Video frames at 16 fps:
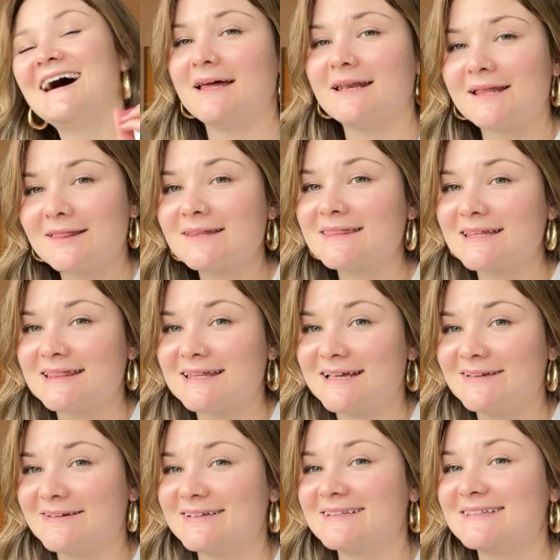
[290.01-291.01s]
Another thing
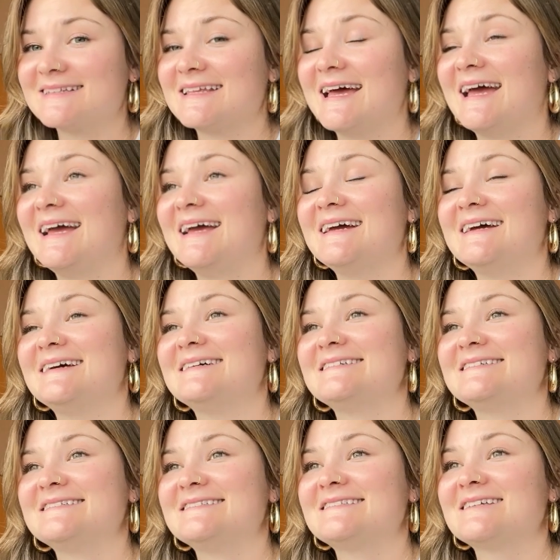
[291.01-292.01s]
that you can say
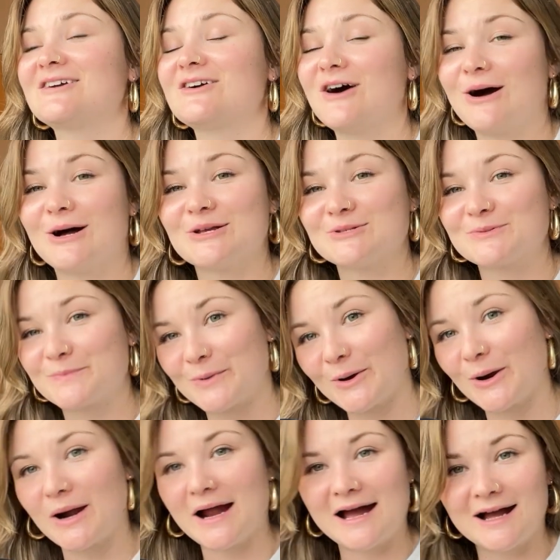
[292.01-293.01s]
is cost
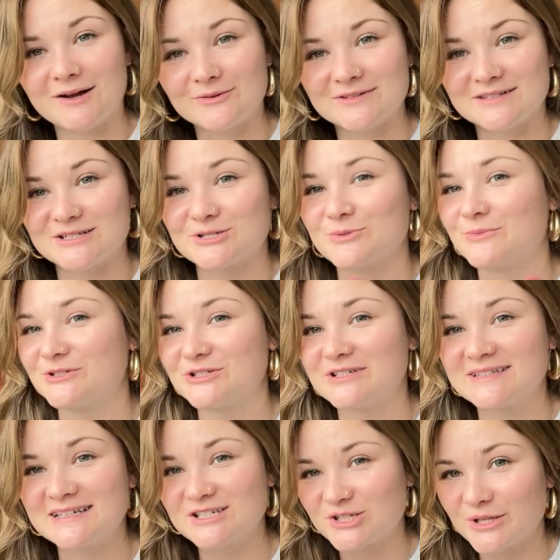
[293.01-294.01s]
per acquisition, which
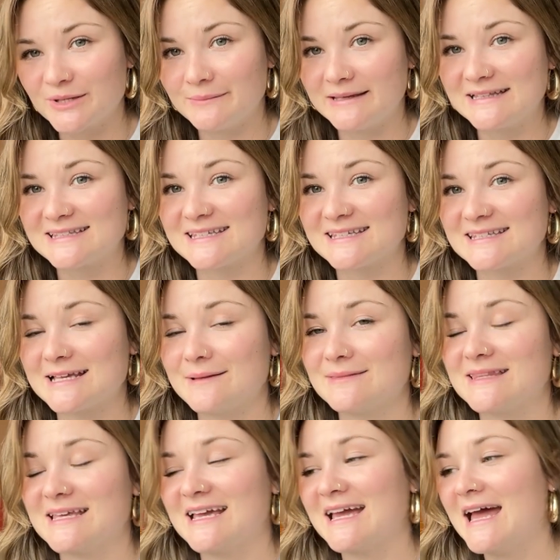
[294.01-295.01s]
essentially means the same
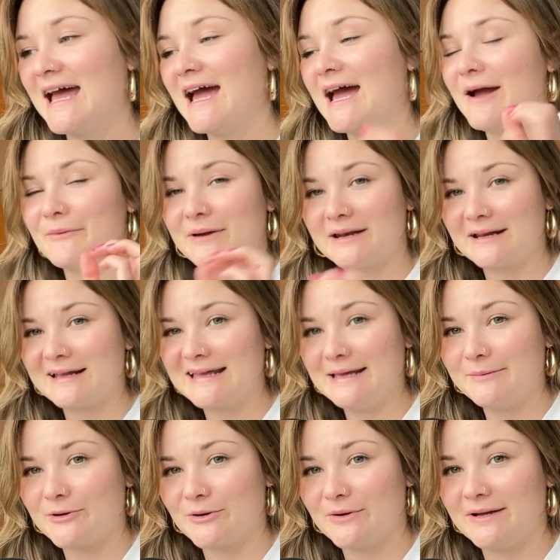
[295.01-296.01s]
thing. And we're going to
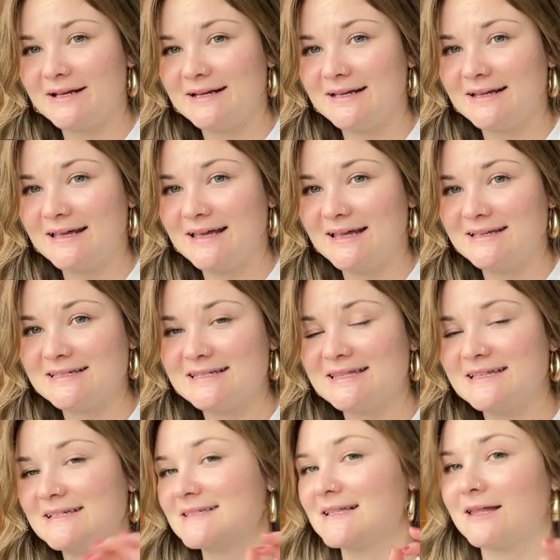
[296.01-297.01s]
keep going into
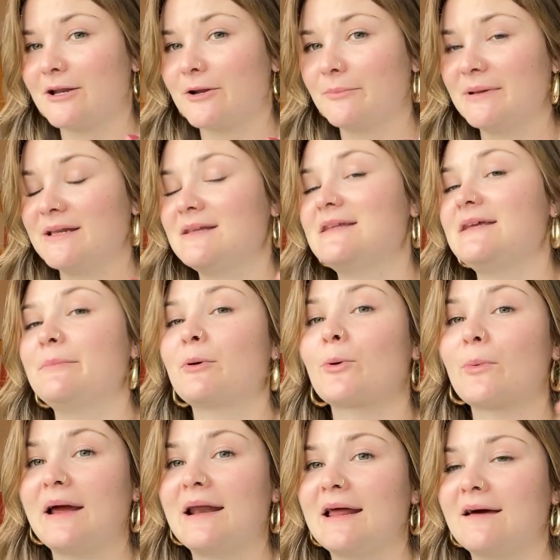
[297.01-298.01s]
these a little bit deeper
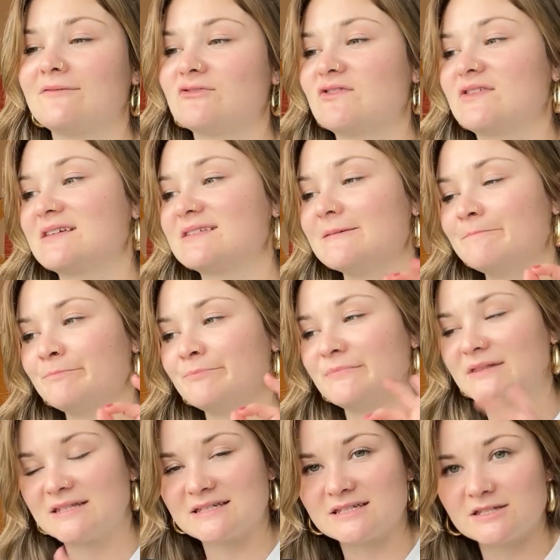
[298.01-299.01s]
right after this.
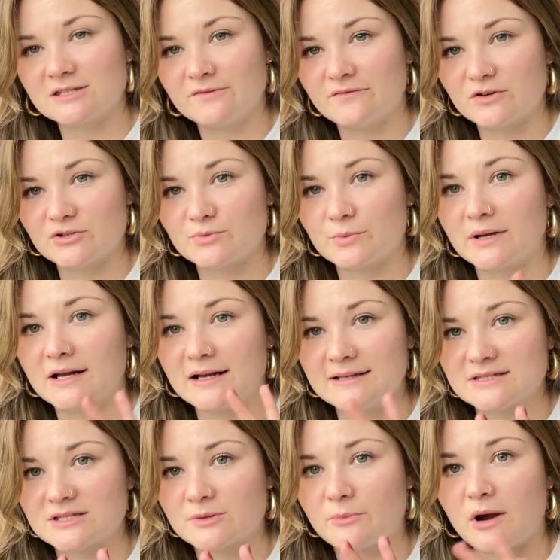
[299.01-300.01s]
But this is the first one,
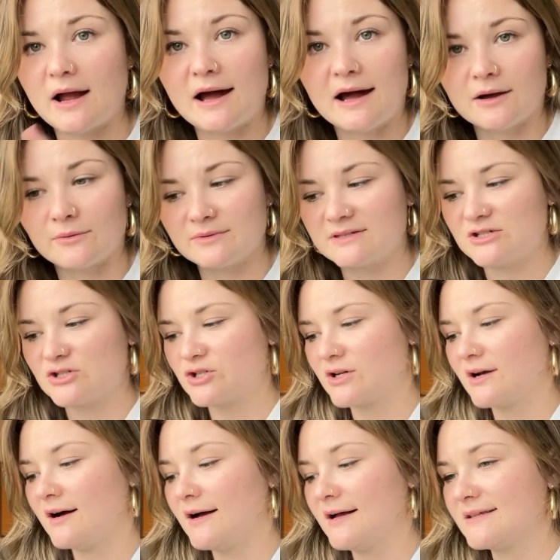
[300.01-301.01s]
customer acquisition
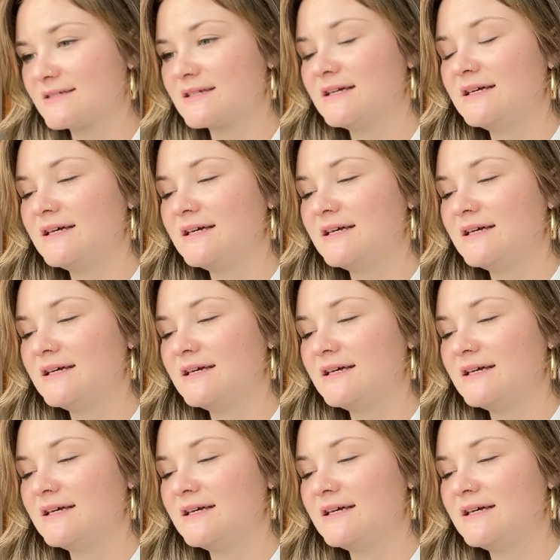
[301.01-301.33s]
costs.